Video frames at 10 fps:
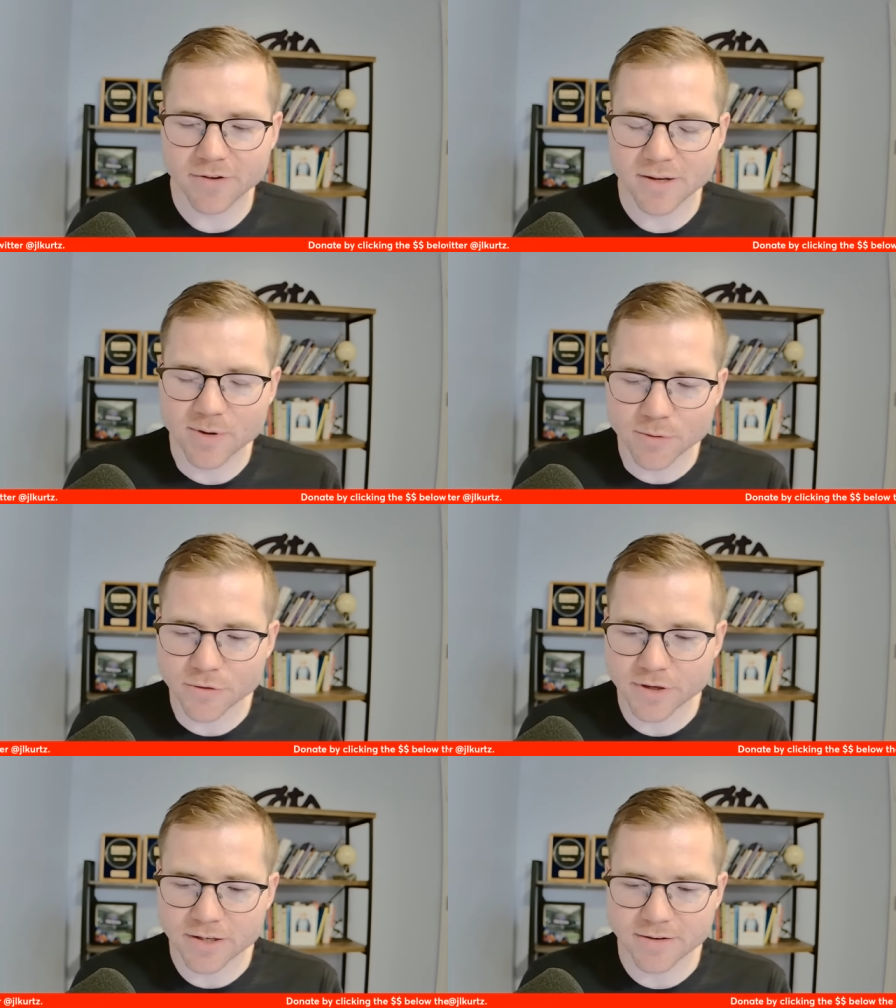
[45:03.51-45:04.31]
for them to
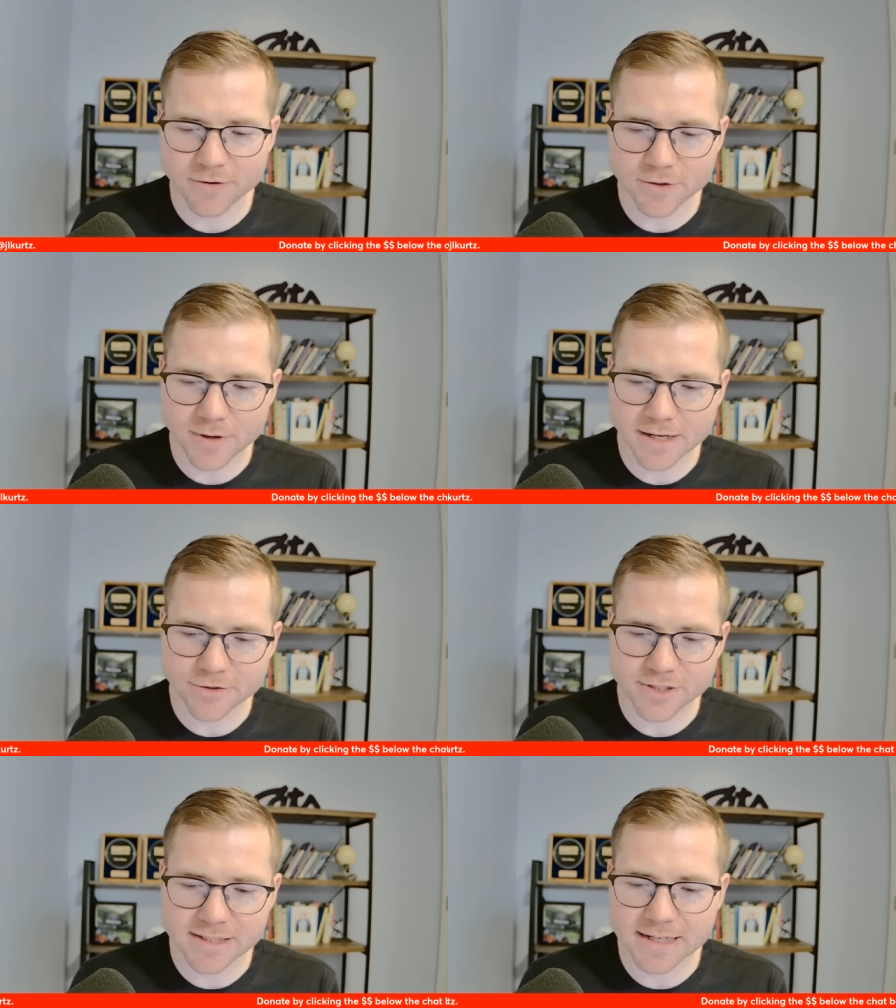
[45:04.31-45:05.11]
move in a different
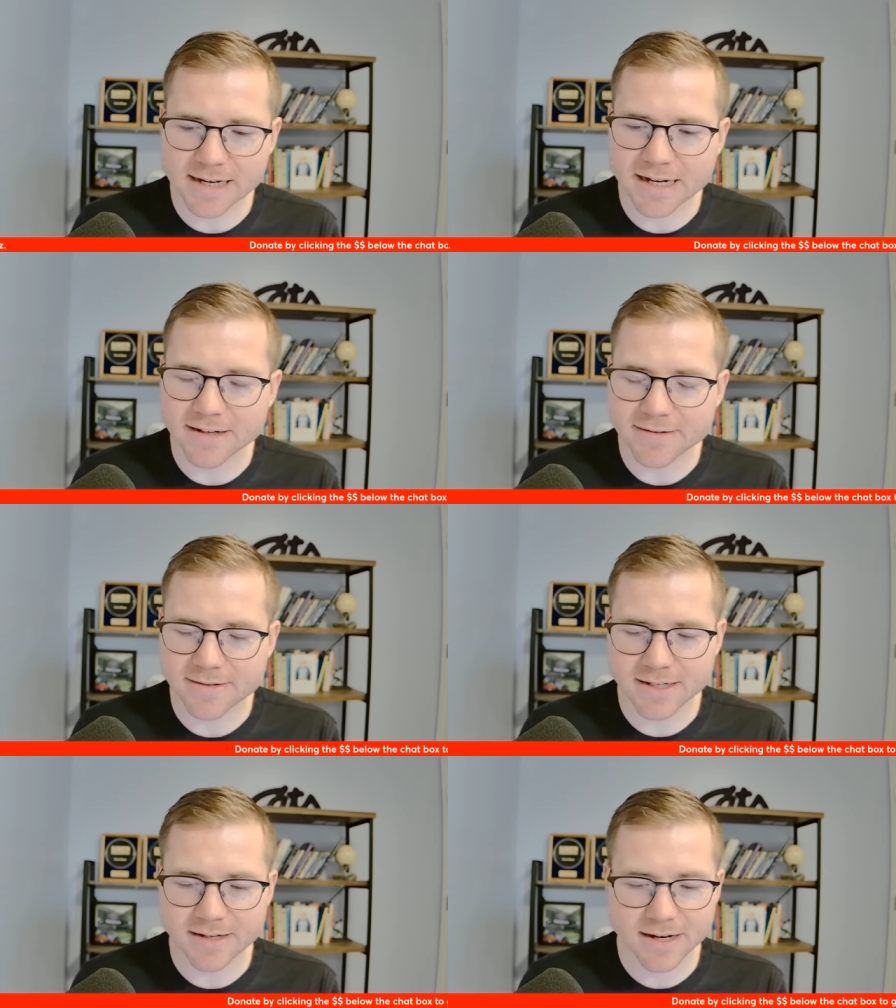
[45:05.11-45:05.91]
direction and
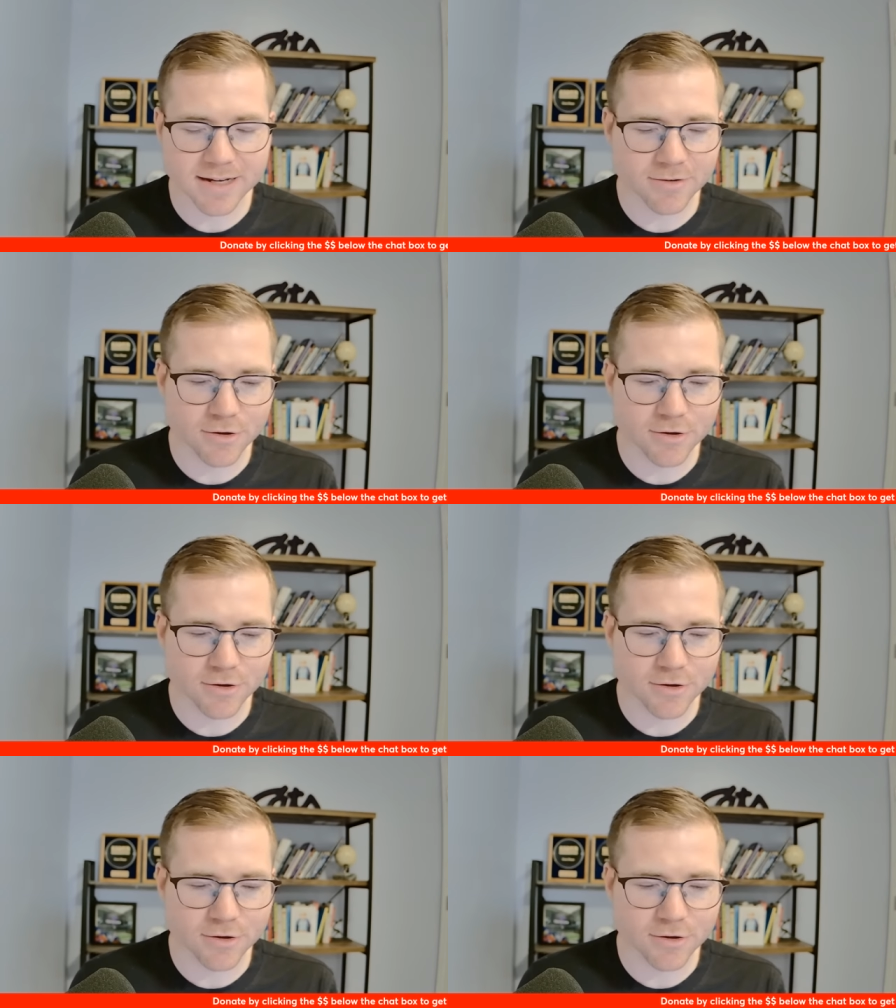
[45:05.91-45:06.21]
say, hey,